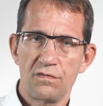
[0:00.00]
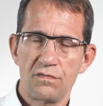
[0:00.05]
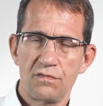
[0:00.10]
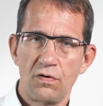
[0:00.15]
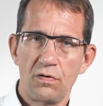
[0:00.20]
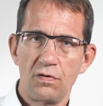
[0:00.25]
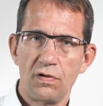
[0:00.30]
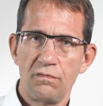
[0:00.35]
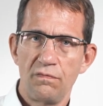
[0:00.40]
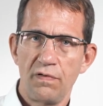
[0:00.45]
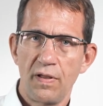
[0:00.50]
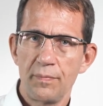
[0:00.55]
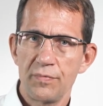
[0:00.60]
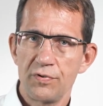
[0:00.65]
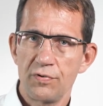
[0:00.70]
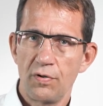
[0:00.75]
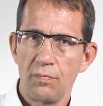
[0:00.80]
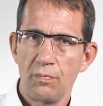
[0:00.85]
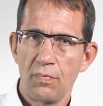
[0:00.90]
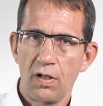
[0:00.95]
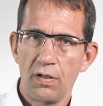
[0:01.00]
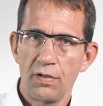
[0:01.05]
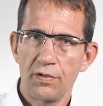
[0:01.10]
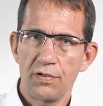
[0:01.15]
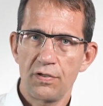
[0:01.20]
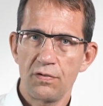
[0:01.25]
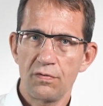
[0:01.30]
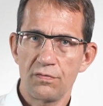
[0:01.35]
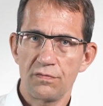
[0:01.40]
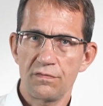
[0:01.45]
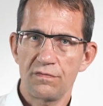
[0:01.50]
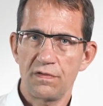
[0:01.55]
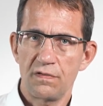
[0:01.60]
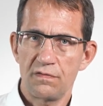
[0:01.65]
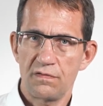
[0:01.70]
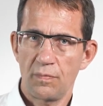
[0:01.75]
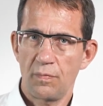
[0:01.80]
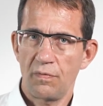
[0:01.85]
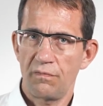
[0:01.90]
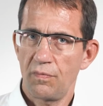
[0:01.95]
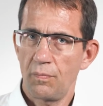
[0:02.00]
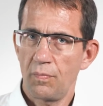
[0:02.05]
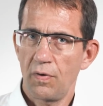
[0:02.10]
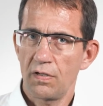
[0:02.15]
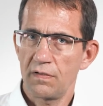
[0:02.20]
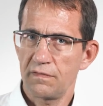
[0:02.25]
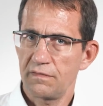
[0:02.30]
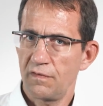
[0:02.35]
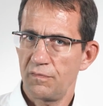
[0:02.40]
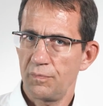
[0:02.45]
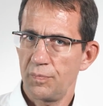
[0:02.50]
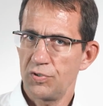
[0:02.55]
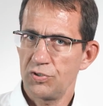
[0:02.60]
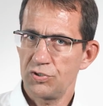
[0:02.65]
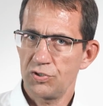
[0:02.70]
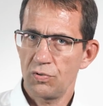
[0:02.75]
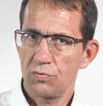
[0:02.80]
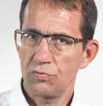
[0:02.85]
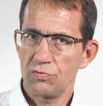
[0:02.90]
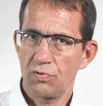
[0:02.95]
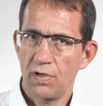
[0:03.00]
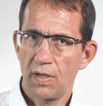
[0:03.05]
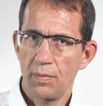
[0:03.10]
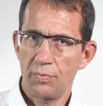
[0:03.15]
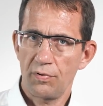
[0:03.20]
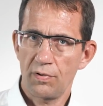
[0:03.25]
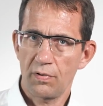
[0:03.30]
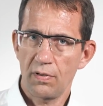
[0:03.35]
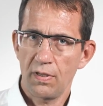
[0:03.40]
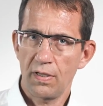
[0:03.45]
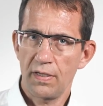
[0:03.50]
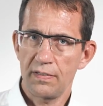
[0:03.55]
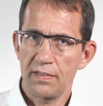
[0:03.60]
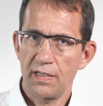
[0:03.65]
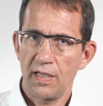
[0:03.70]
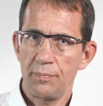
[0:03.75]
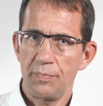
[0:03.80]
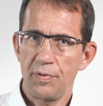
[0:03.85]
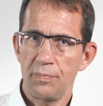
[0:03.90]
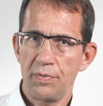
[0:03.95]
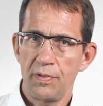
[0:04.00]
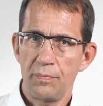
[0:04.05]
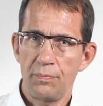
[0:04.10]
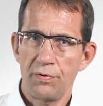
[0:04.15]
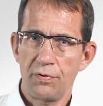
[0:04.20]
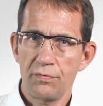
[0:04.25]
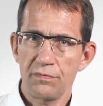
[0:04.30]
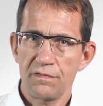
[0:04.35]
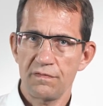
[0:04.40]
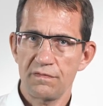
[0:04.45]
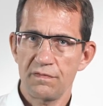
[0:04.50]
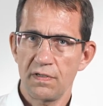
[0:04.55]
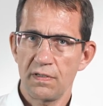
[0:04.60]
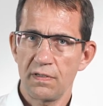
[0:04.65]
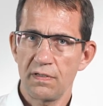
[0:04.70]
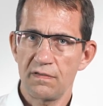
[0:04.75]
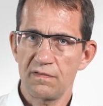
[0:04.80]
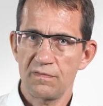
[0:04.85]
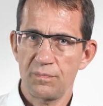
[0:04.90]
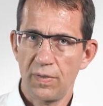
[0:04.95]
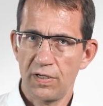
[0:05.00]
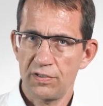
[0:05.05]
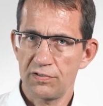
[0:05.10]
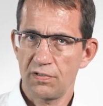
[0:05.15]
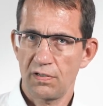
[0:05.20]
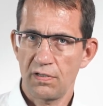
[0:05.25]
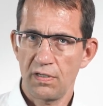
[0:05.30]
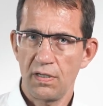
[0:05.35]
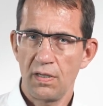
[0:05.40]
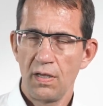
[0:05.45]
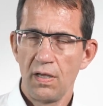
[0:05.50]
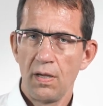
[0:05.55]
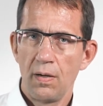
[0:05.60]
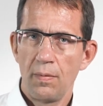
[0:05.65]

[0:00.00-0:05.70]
So inflammatory molecules in some of the models have been shown to upregulate APP processing, especially